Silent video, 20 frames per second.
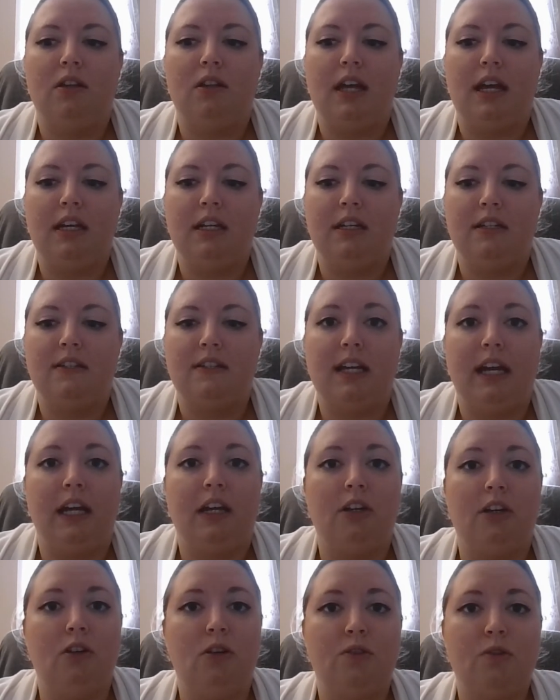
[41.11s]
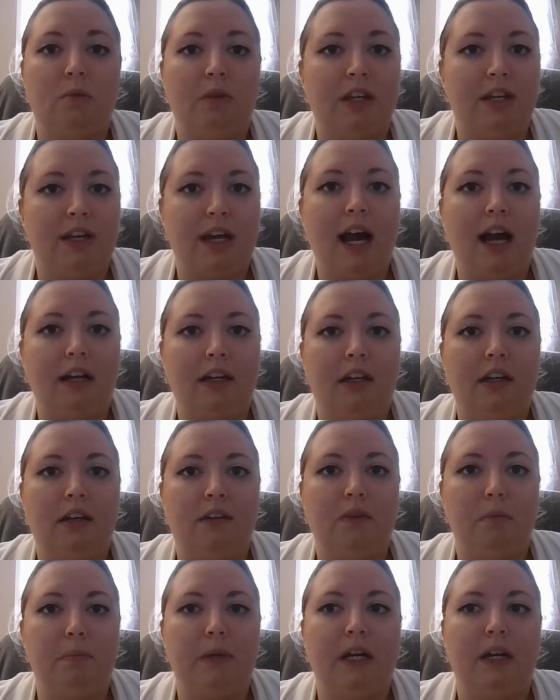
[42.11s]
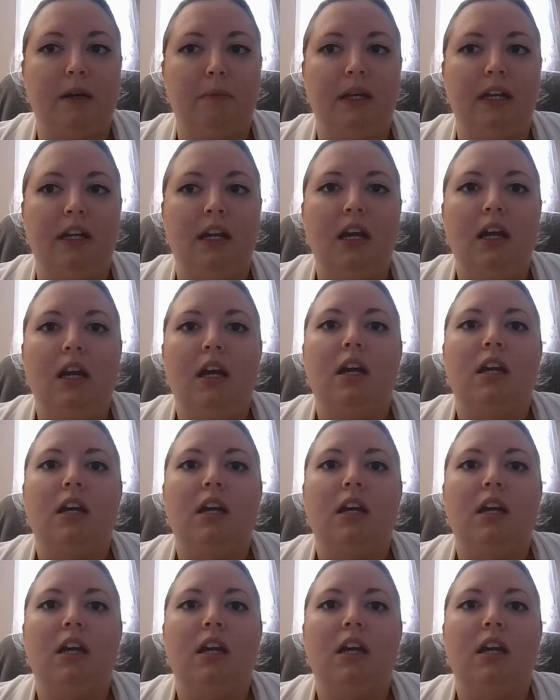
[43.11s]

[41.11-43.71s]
that is diagnosed with a cognitive impairment